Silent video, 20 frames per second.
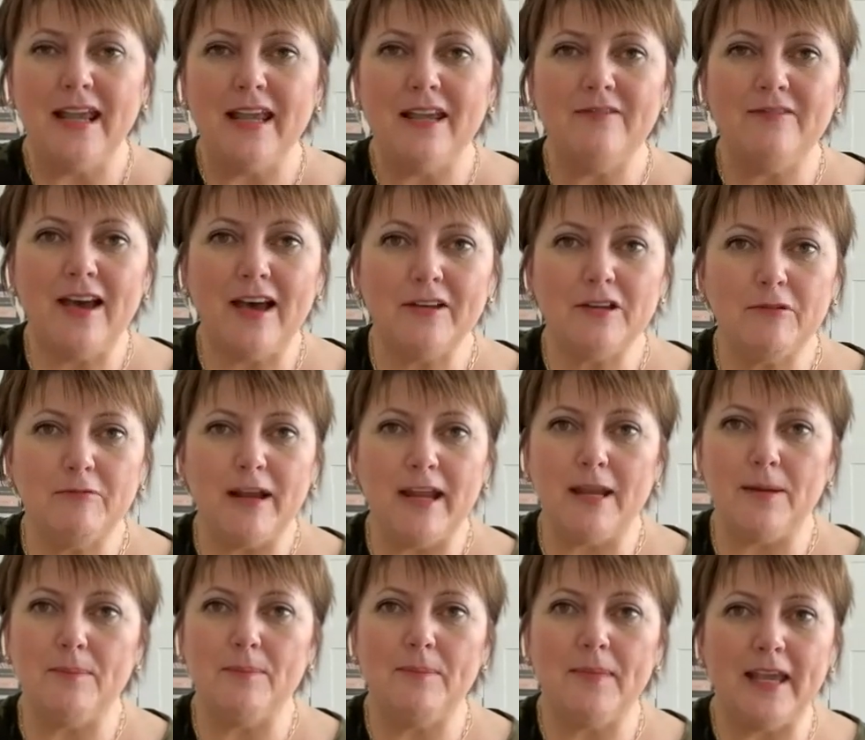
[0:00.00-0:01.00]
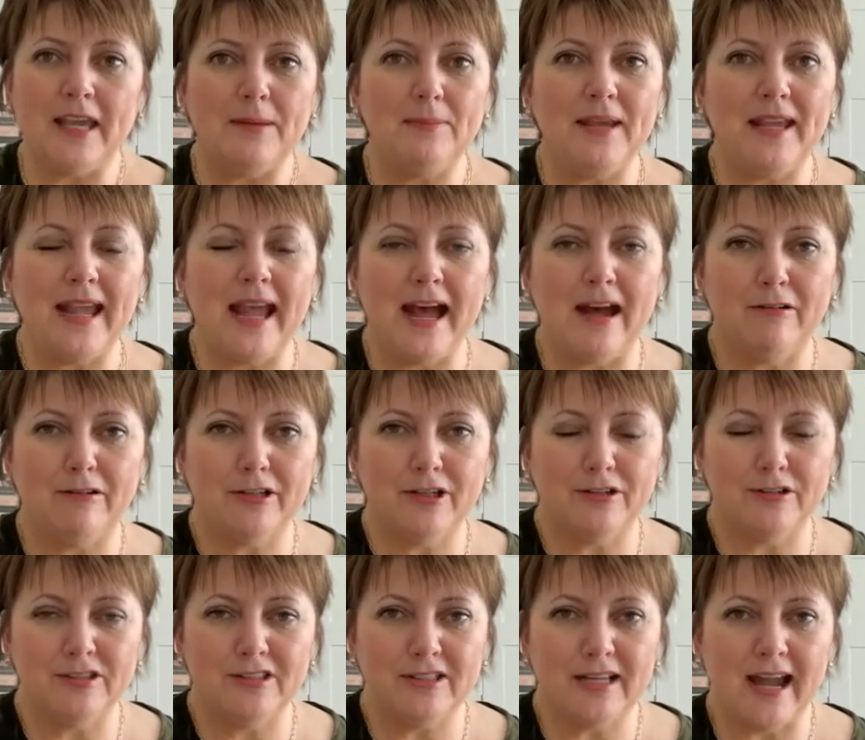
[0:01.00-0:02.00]
evaluate maybe how
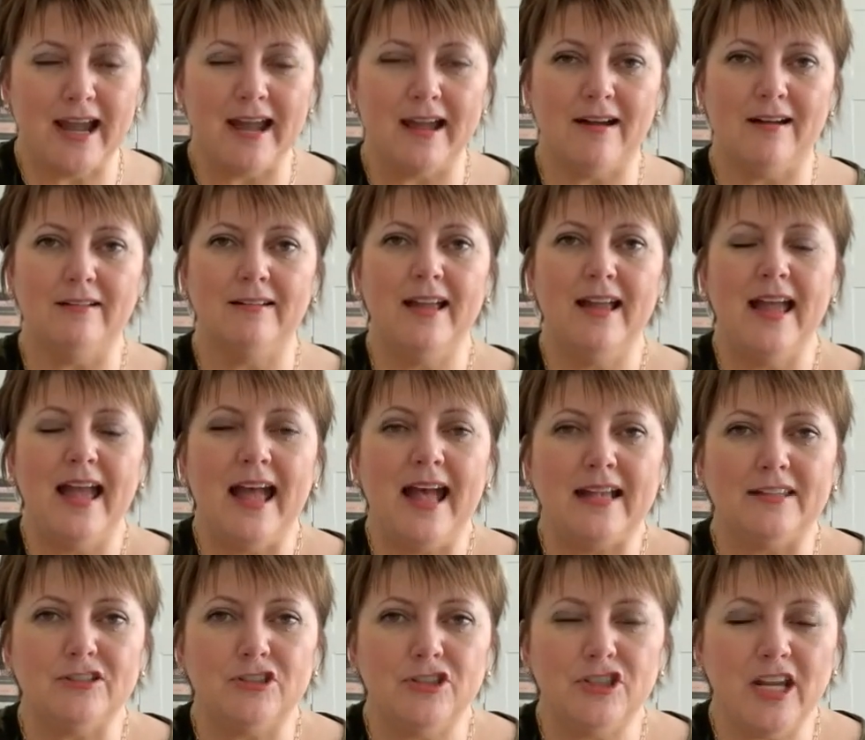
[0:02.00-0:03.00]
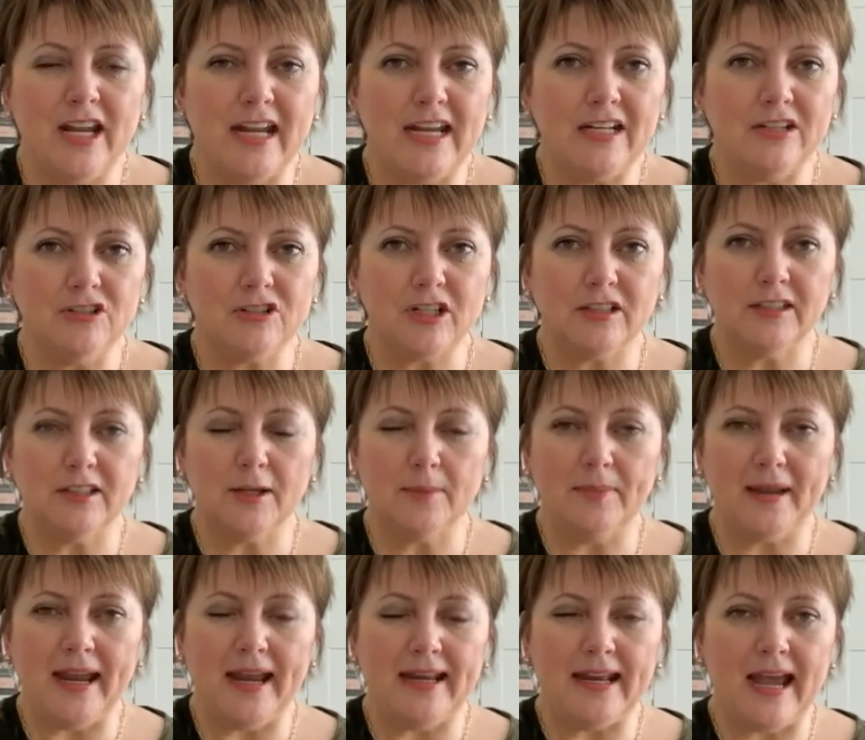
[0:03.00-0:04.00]
your style has changed a little
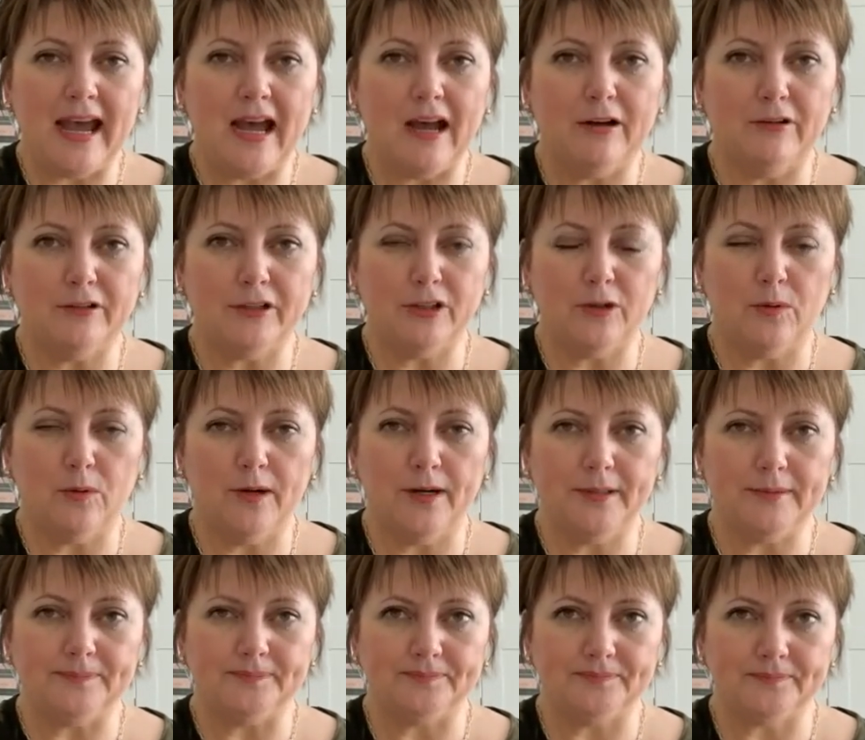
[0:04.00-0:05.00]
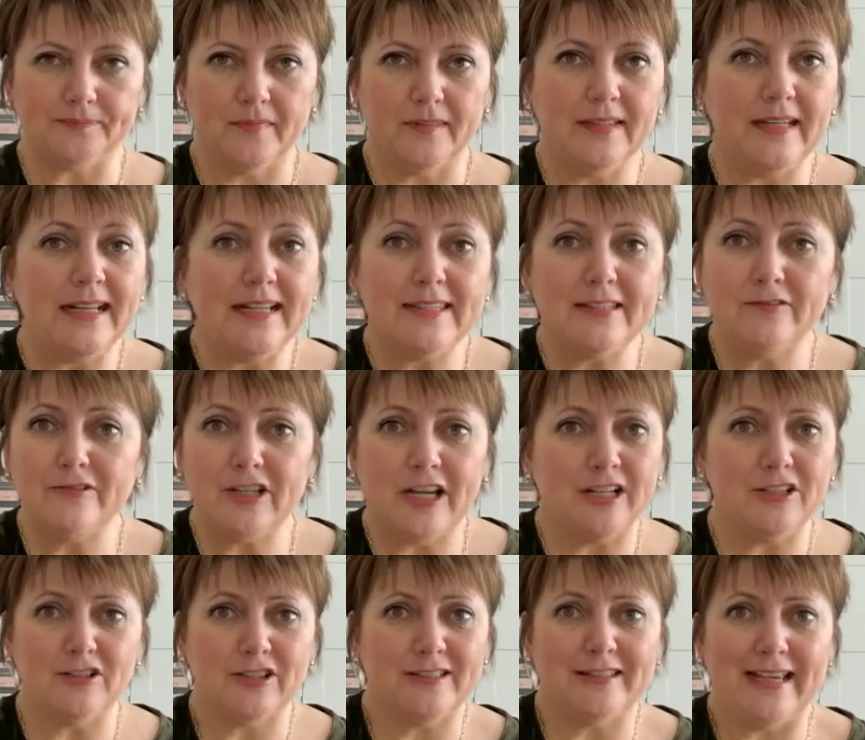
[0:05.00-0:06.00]
bit, how your needs have
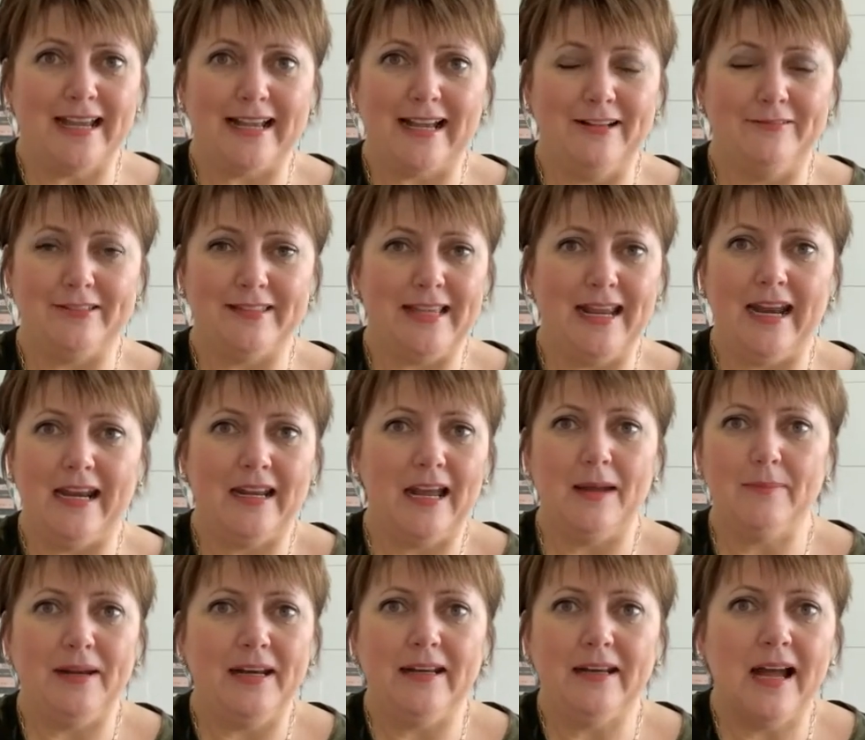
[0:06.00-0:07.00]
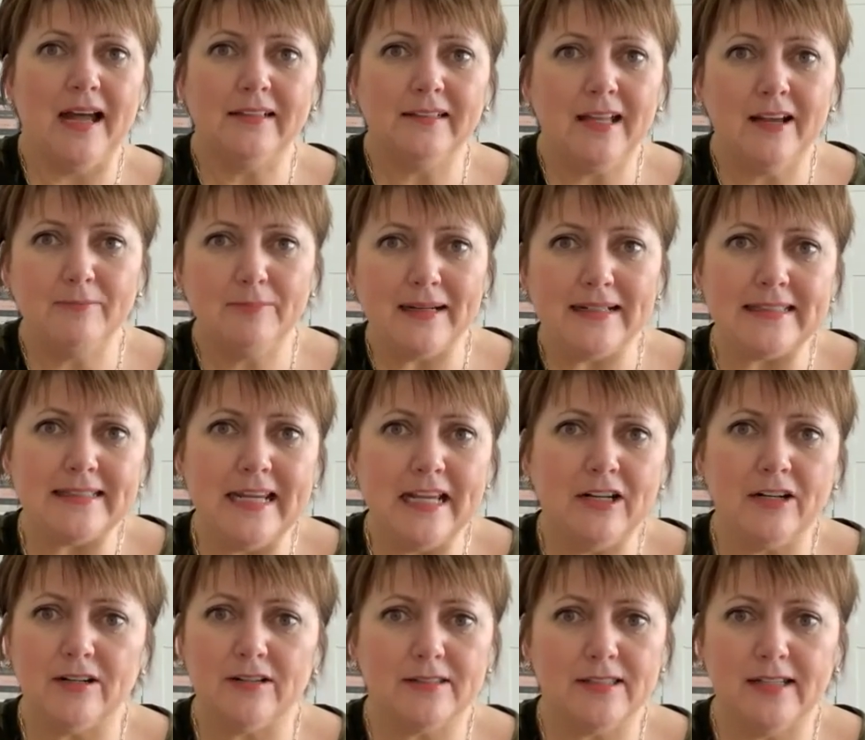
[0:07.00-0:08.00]
changed, just like I was saying. I mean, I love my
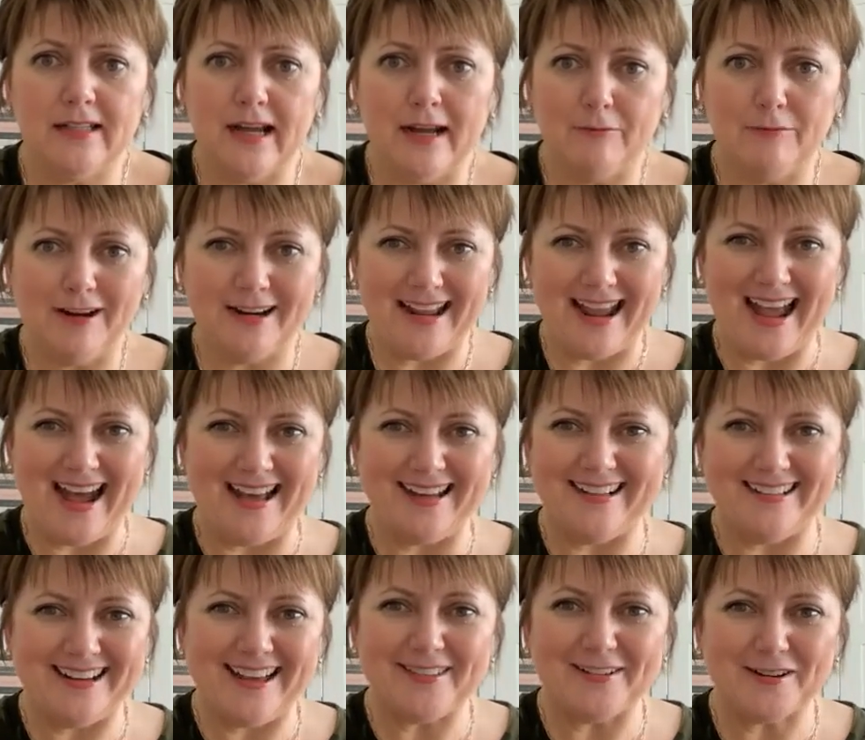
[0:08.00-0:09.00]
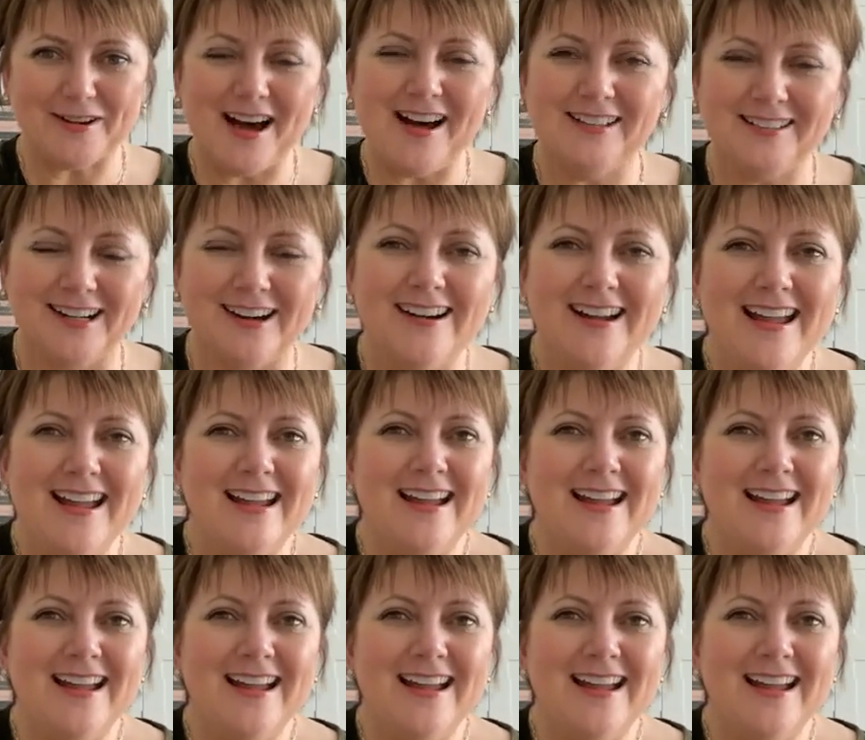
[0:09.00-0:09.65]
sneakers and I want to add another color.